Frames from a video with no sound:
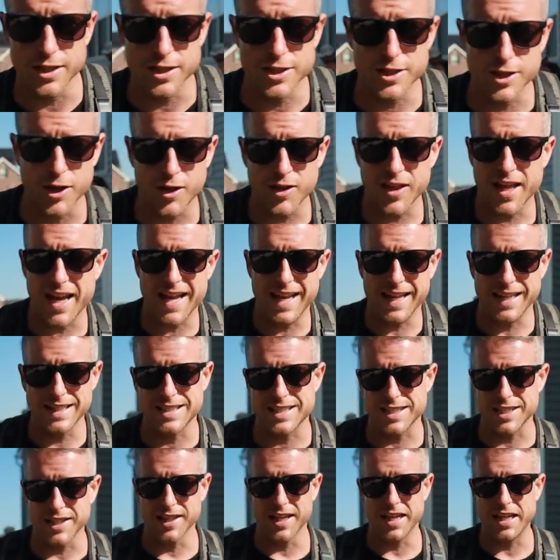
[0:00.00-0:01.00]
You saw that
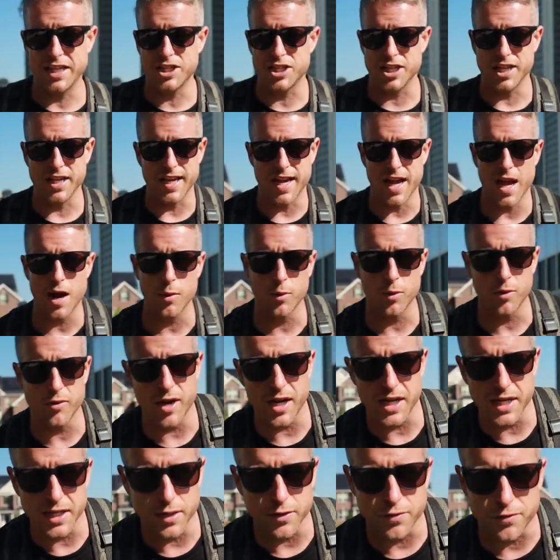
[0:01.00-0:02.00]
installation. Now we're
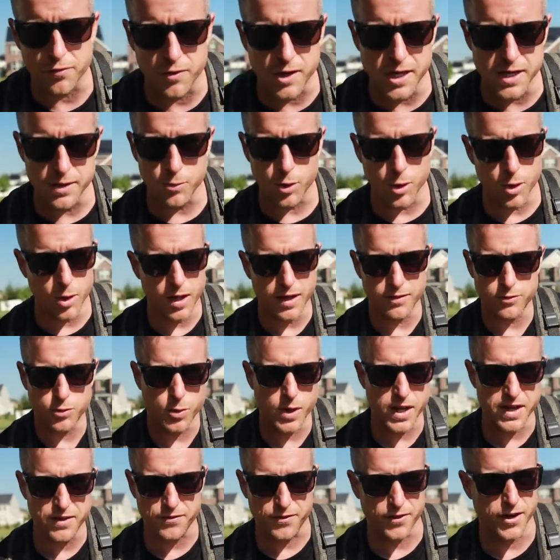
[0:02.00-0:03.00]
ready to frame. We don't have to
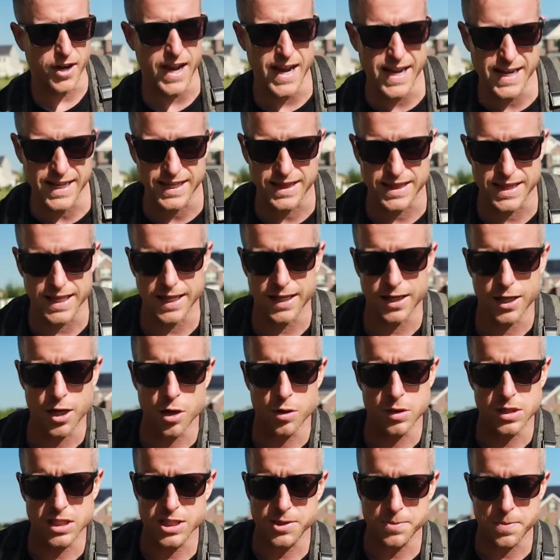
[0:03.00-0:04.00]
wait for anything.
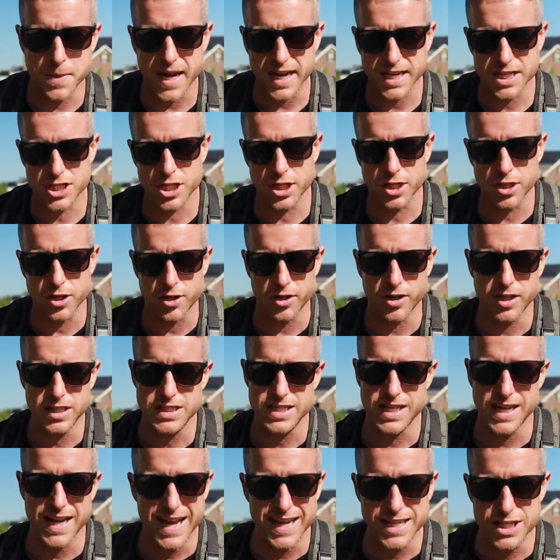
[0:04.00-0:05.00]
No inspection. There is
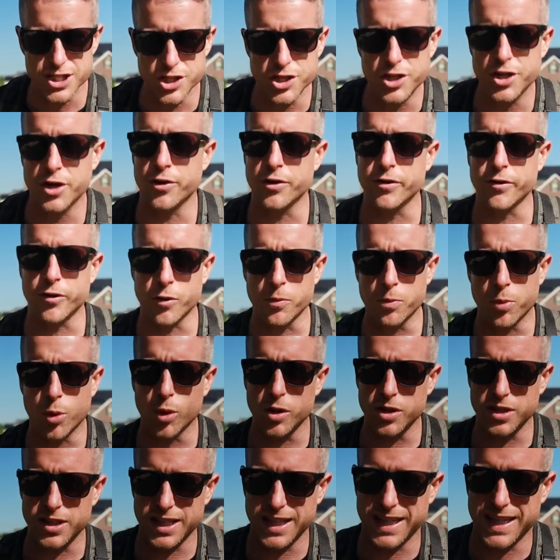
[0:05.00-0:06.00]
an engineering
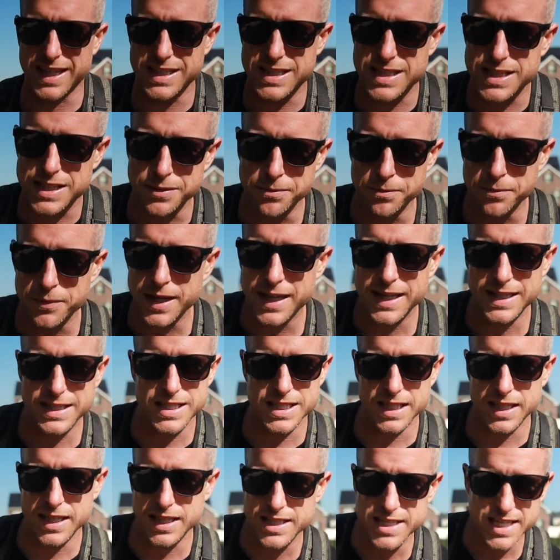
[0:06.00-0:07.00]
report that gets submitted
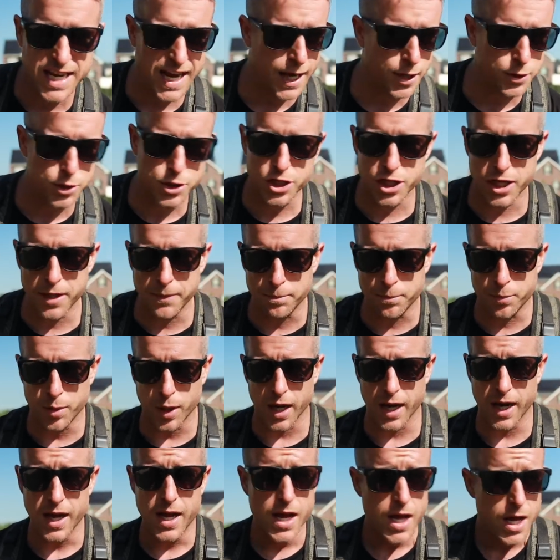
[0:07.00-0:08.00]
to the township,
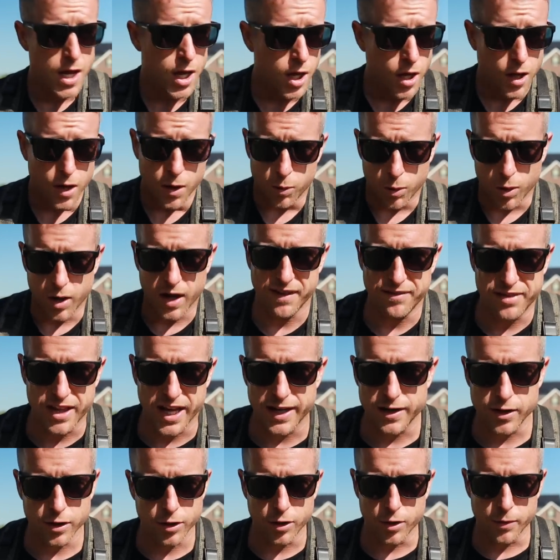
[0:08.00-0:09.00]
but we'll have that
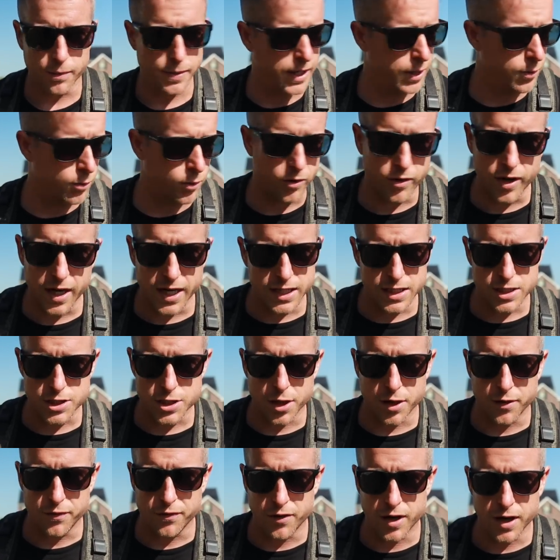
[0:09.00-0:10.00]
in a little bit. We're ready to
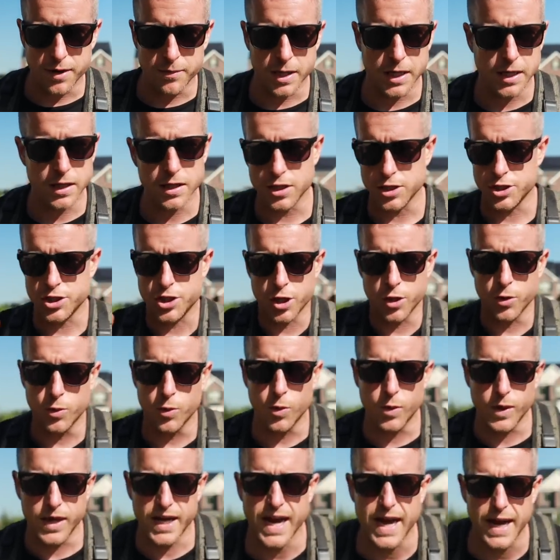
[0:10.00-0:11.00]
start framing. Let's show you
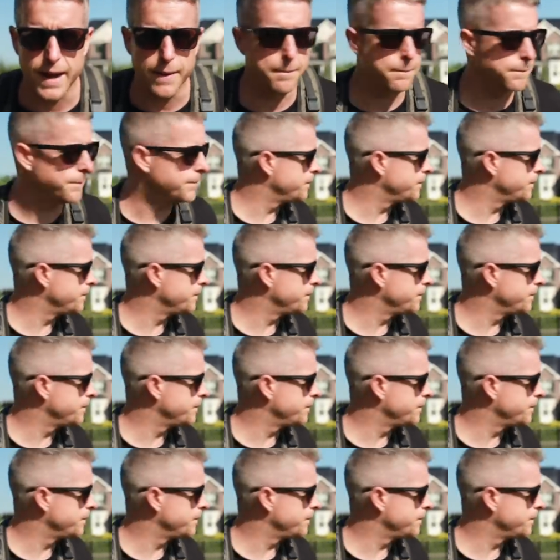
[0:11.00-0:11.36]
what we got.